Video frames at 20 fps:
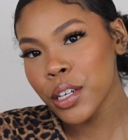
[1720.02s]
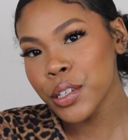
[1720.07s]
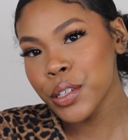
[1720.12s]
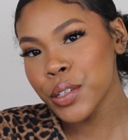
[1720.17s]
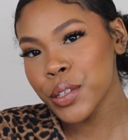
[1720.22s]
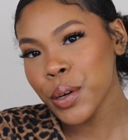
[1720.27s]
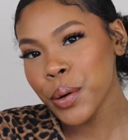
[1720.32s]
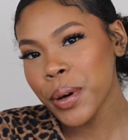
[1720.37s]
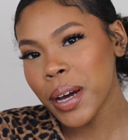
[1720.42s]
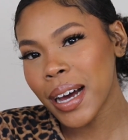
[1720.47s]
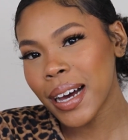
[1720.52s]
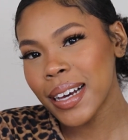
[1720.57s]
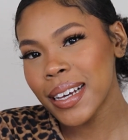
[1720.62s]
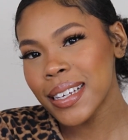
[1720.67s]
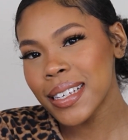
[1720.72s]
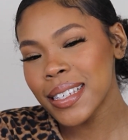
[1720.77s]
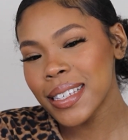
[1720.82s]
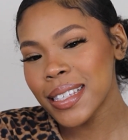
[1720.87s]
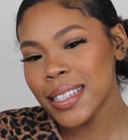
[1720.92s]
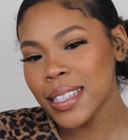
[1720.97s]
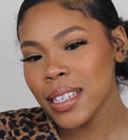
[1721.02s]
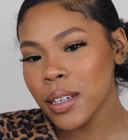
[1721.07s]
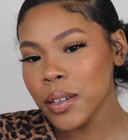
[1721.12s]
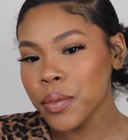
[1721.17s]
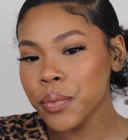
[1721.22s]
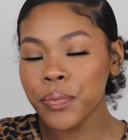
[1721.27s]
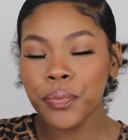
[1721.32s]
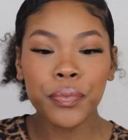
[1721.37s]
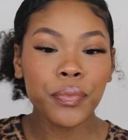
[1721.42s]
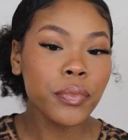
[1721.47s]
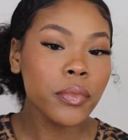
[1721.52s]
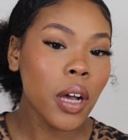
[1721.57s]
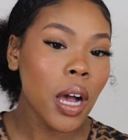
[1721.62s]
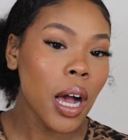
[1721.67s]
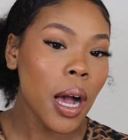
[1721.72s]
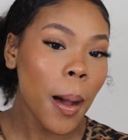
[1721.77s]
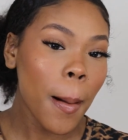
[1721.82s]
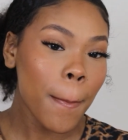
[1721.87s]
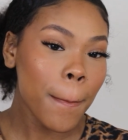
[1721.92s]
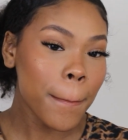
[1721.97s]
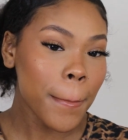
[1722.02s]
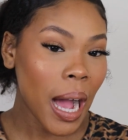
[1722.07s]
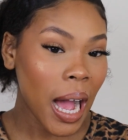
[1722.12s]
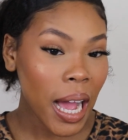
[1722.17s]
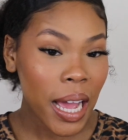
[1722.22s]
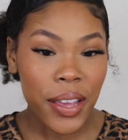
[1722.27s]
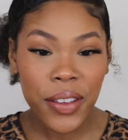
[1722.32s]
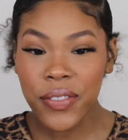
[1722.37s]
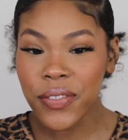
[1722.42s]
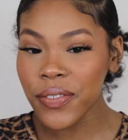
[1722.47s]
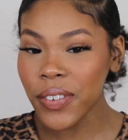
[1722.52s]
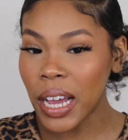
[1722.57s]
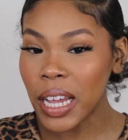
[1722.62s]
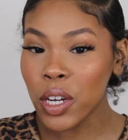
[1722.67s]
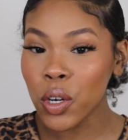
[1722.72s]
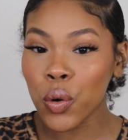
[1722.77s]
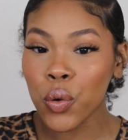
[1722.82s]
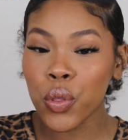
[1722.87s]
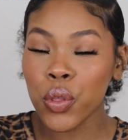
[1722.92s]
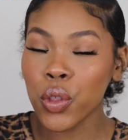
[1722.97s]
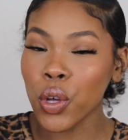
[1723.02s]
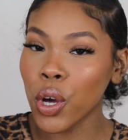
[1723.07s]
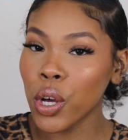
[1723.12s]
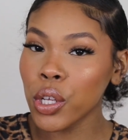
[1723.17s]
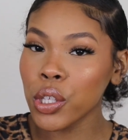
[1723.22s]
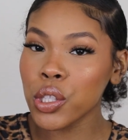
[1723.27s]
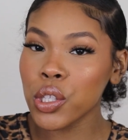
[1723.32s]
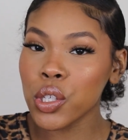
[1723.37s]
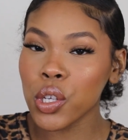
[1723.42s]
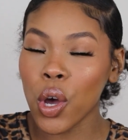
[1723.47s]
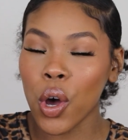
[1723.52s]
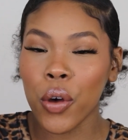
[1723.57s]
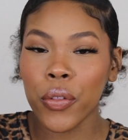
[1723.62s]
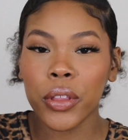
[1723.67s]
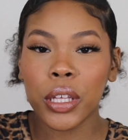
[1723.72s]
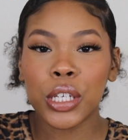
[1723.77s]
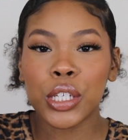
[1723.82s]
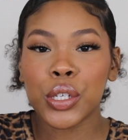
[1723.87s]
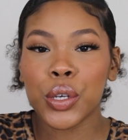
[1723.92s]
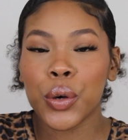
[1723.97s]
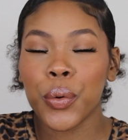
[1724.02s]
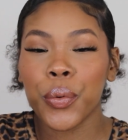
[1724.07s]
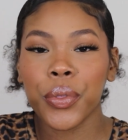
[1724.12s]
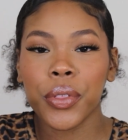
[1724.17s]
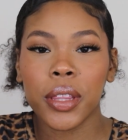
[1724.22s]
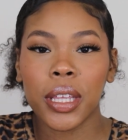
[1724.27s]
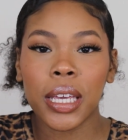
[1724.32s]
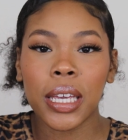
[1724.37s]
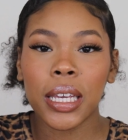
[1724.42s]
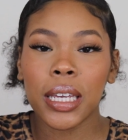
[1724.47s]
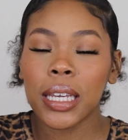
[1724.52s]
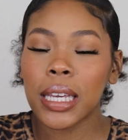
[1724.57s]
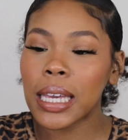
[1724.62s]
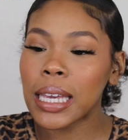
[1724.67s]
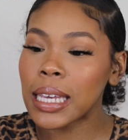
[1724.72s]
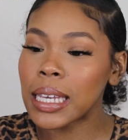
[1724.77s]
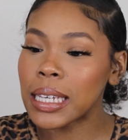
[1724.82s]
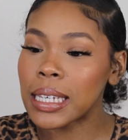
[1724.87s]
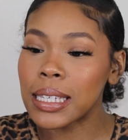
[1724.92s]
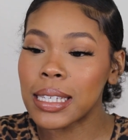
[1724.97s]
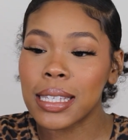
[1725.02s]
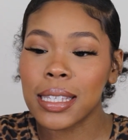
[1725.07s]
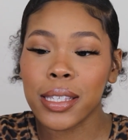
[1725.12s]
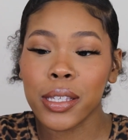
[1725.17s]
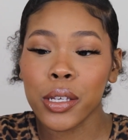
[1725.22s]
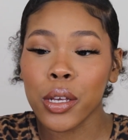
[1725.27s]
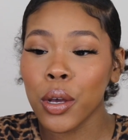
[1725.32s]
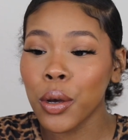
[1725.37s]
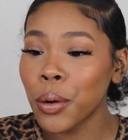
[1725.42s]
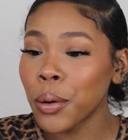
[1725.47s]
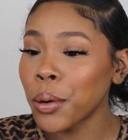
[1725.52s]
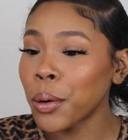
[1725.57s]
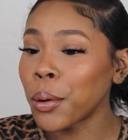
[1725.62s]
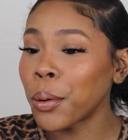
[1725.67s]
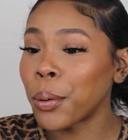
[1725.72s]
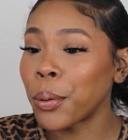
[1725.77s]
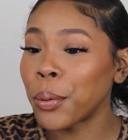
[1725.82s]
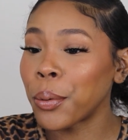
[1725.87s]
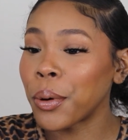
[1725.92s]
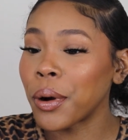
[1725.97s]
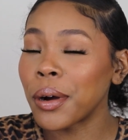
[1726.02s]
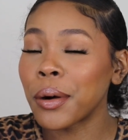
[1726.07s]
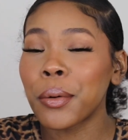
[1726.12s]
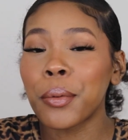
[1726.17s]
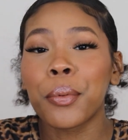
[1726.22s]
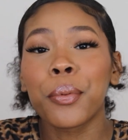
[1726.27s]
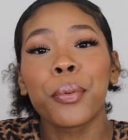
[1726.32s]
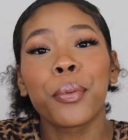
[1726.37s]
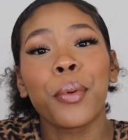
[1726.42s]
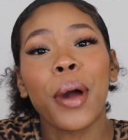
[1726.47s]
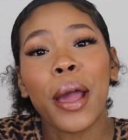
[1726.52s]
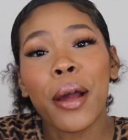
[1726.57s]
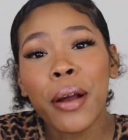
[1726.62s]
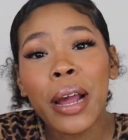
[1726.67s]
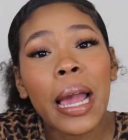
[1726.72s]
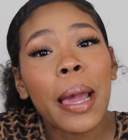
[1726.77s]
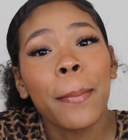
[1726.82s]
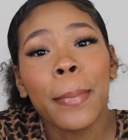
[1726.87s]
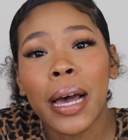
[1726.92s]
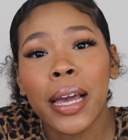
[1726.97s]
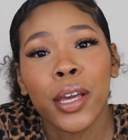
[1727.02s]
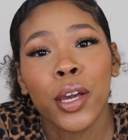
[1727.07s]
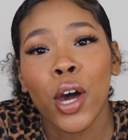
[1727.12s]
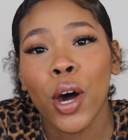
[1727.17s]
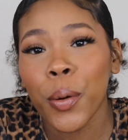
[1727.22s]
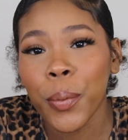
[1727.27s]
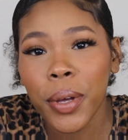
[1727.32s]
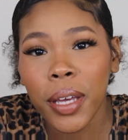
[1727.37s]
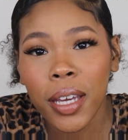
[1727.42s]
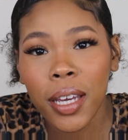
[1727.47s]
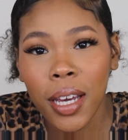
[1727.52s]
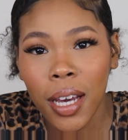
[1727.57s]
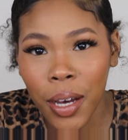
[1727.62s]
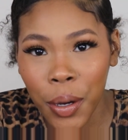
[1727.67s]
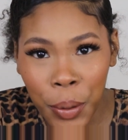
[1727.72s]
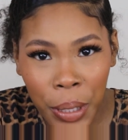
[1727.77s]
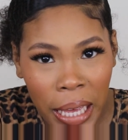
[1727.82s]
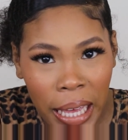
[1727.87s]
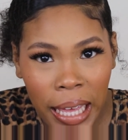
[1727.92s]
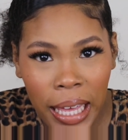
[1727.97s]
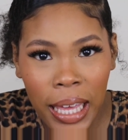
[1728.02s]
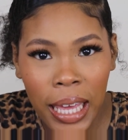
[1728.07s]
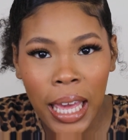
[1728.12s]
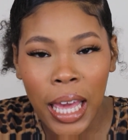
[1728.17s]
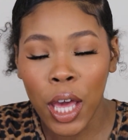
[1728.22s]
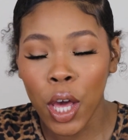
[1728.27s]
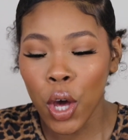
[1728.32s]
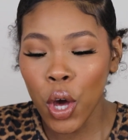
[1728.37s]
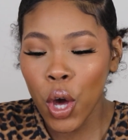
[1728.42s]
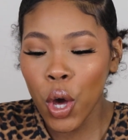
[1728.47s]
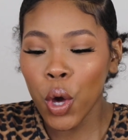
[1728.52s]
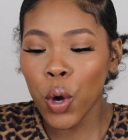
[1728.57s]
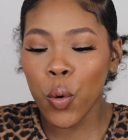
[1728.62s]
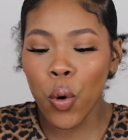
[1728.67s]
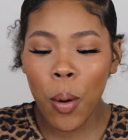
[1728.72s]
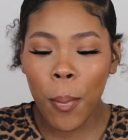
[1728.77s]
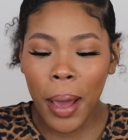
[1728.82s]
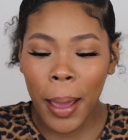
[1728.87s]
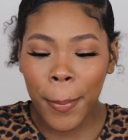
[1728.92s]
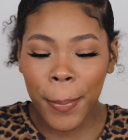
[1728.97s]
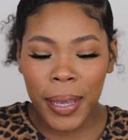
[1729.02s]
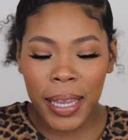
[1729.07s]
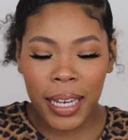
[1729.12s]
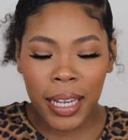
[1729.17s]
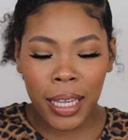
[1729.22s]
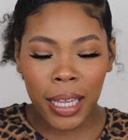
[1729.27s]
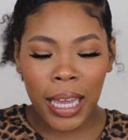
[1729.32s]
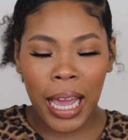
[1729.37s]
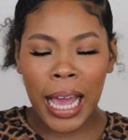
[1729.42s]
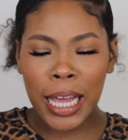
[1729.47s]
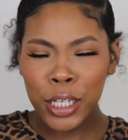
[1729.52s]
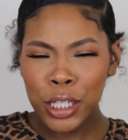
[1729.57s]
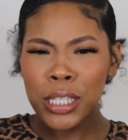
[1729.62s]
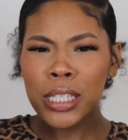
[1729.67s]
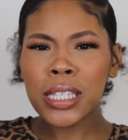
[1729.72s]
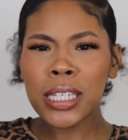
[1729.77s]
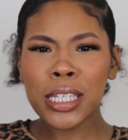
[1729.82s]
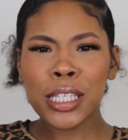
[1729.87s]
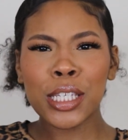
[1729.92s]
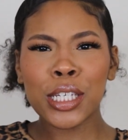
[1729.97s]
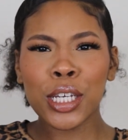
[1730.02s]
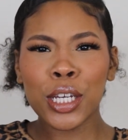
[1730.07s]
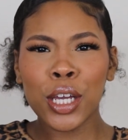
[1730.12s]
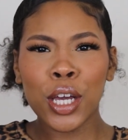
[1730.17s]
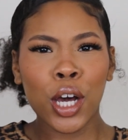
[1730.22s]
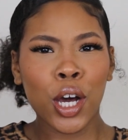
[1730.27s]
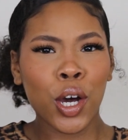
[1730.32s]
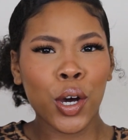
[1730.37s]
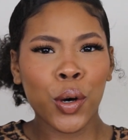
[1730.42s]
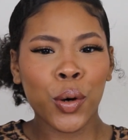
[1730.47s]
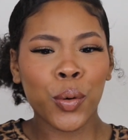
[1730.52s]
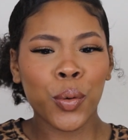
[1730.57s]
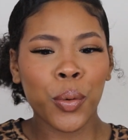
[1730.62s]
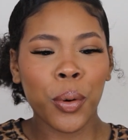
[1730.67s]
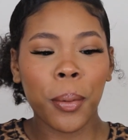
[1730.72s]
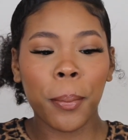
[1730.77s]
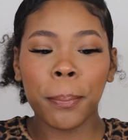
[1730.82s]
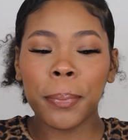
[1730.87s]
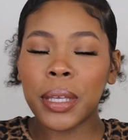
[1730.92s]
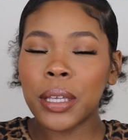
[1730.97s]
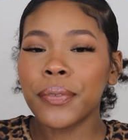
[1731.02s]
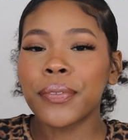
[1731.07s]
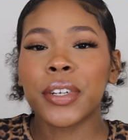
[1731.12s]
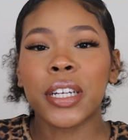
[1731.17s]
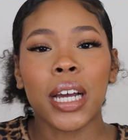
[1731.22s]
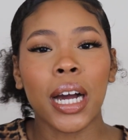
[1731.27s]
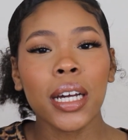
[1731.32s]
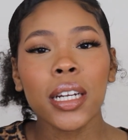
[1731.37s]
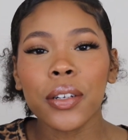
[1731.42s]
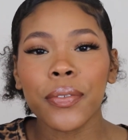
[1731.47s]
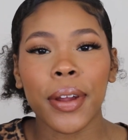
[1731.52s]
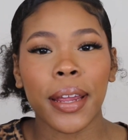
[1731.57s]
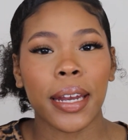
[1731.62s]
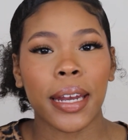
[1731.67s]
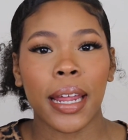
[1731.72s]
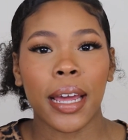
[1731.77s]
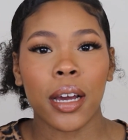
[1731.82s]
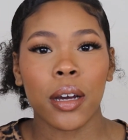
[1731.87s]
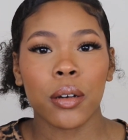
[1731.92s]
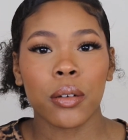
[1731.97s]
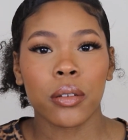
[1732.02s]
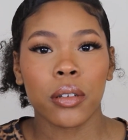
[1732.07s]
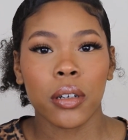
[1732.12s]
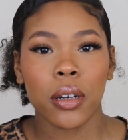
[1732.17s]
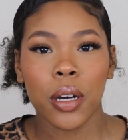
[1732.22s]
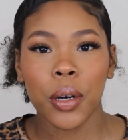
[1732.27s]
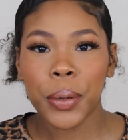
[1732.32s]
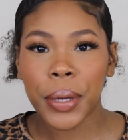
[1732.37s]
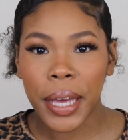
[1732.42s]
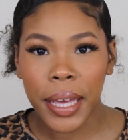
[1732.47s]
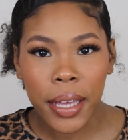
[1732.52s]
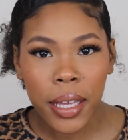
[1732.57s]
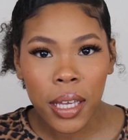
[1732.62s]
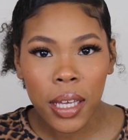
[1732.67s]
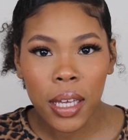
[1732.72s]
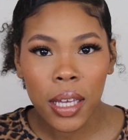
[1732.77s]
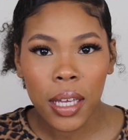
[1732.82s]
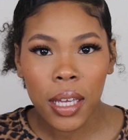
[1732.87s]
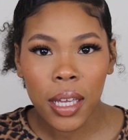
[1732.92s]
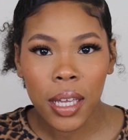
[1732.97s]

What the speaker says: So guys, my final thoughts on this whole thing is, where am I going, okay? Who am I meeting? I just need to go meet Rihanna right now, okay?